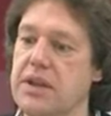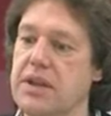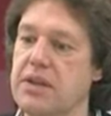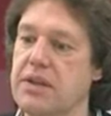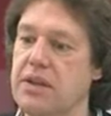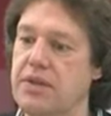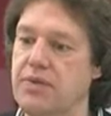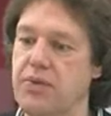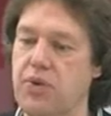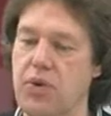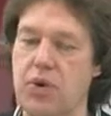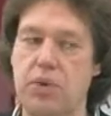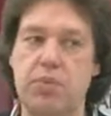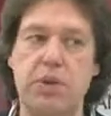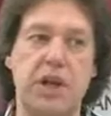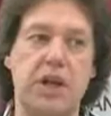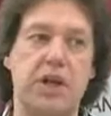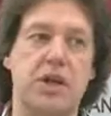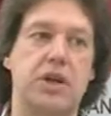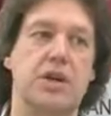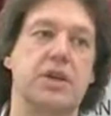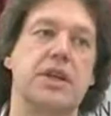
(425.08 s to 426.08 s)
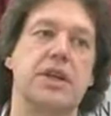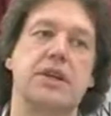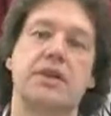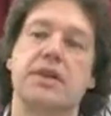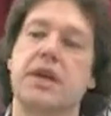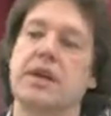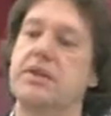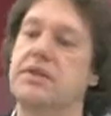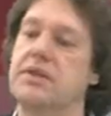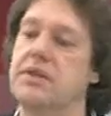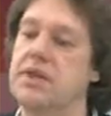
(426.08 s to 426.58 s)
in the formal learning,
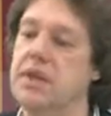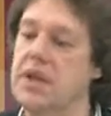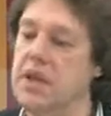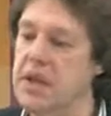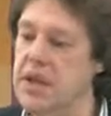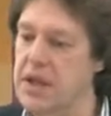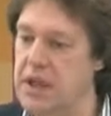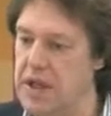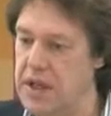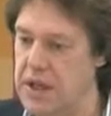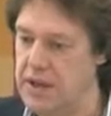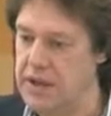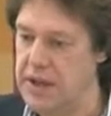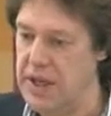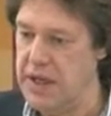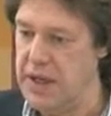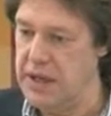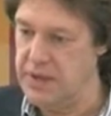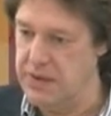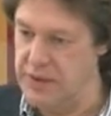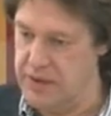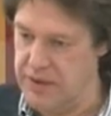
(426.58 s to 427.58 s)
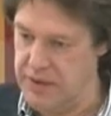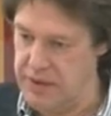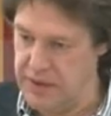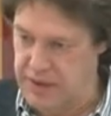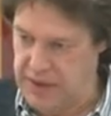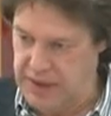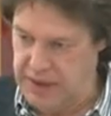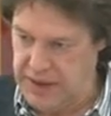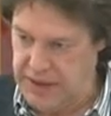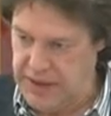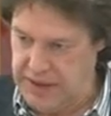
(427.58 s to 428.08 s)
that
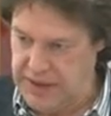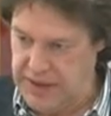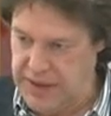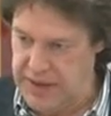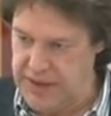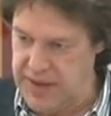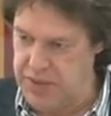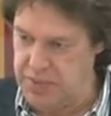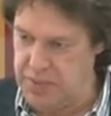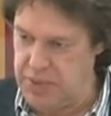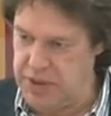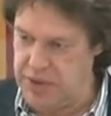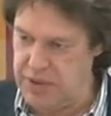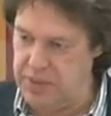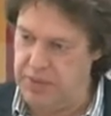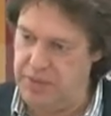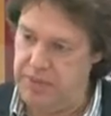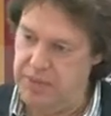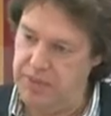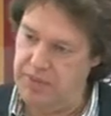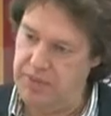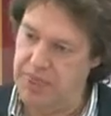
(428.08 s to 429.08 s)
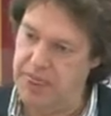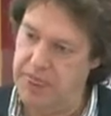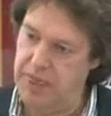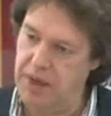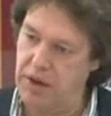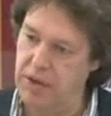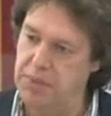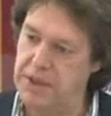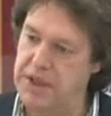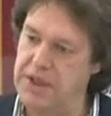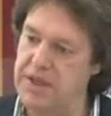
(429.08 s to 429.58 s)
the kids
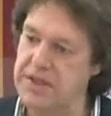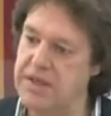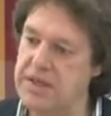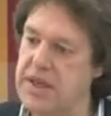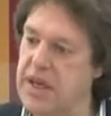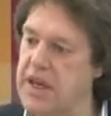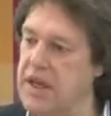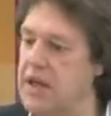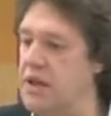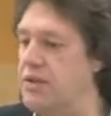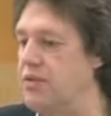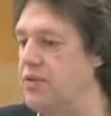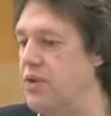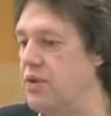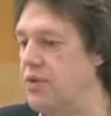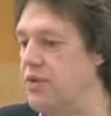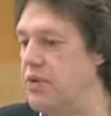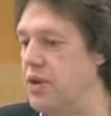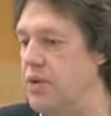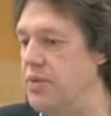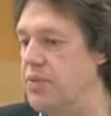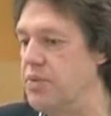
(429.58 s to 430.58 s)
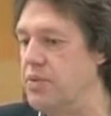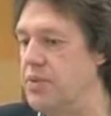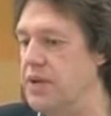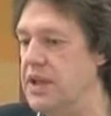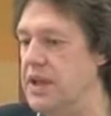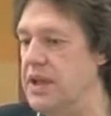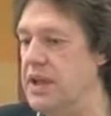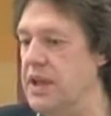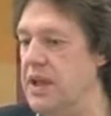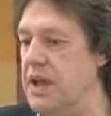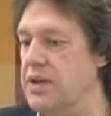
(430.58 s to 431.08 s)
are being scared from
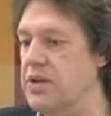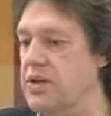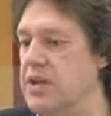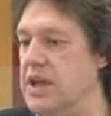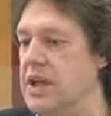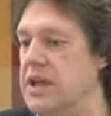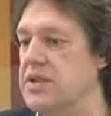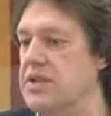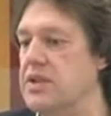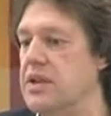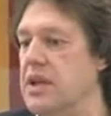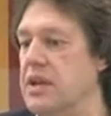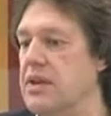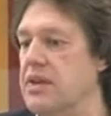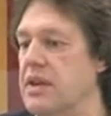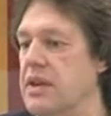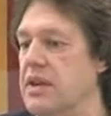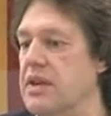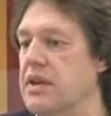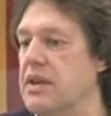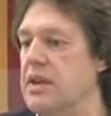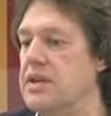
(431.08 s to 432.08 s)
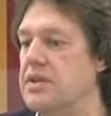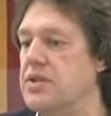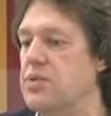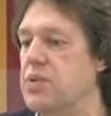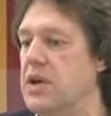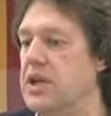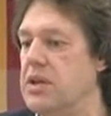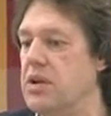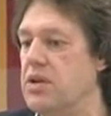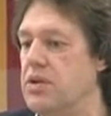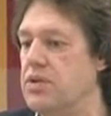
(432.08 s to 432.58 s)
education, and it's
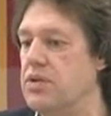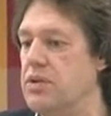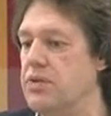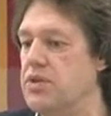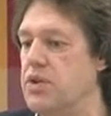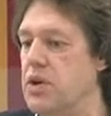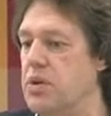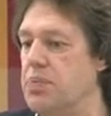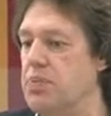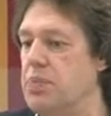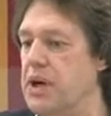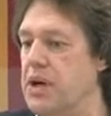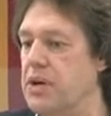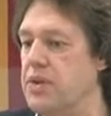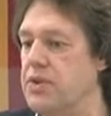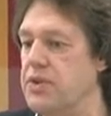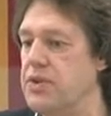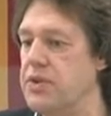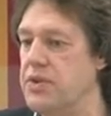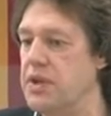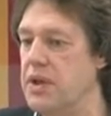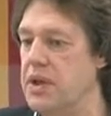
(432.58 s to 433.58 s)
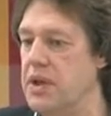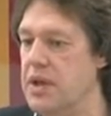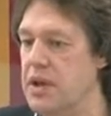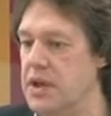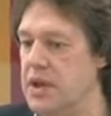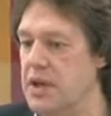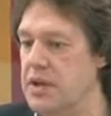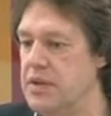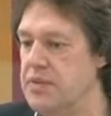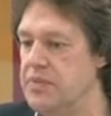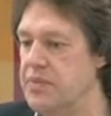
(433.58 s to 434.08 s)
quite a lot of dropouts.
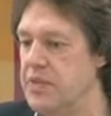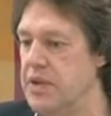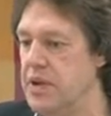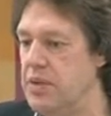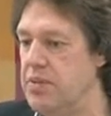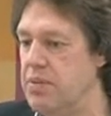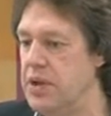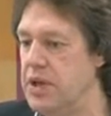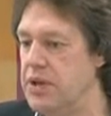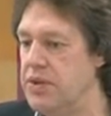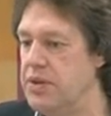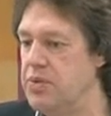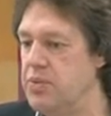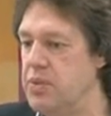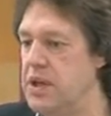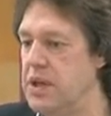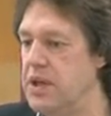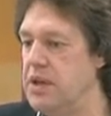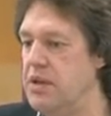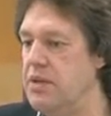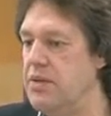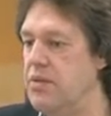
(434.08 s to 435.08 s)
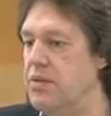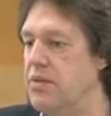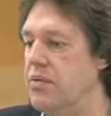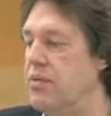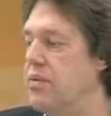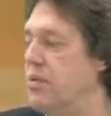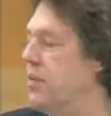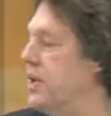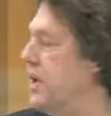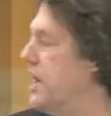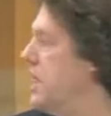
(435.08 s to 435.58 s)
But we
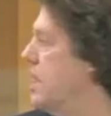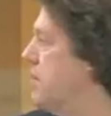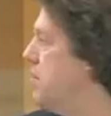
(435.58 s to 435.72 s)
really